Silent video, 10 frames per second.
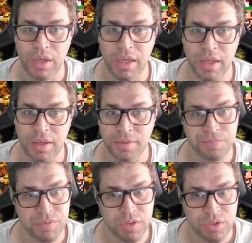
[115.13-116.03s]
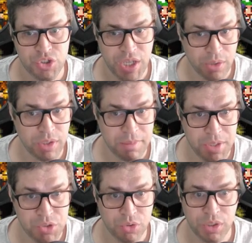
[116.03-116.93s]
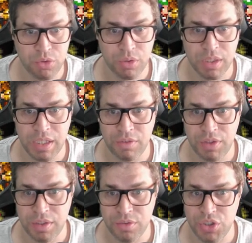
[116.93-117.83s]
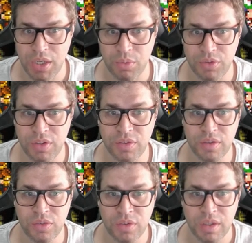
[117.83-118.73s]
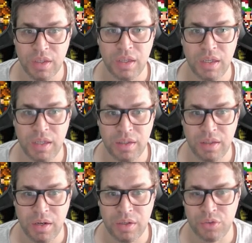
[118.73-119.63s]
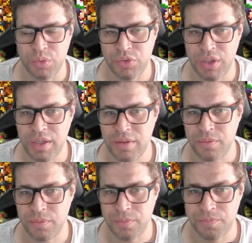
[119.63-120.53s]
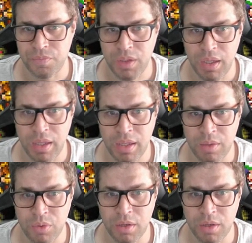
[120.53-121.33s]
uh, shadow damage. You don't need to give him shadow resistance. And there is Razem. Uh,